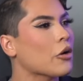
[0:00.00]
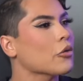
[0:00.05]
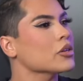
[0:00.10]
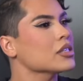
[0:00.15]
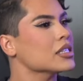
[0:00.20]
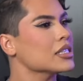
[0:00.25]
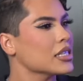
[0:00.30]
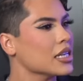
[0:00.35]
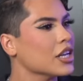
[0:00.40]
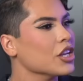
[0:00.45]
I
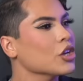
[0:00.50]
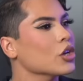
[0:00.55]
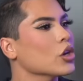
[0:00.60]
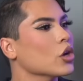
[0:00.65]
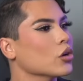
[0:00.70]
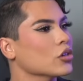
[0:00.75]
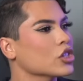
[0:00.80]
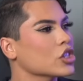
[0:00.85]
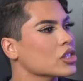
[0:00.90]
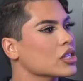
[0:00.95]
was seeing, you
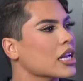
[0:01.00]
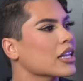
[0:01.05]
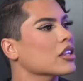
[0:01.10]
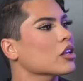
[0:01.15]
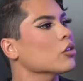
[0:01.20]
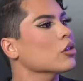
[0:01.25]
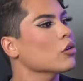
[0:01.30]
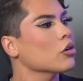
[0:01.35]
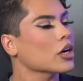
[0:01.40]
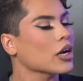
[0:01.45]
know, just like
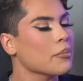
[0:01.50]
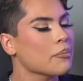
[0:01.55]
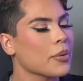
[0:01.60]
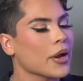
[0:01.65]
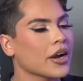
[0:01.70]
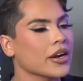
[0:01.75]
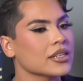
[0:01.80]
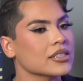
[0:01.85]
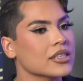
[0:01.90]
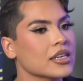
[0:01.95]
the little
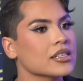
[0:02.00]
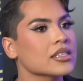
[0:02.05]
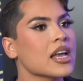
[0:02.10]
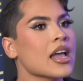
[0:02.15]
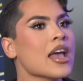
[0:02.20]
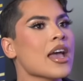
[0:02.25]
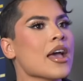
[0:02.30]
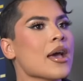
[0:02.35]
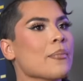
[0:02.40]
comparisons.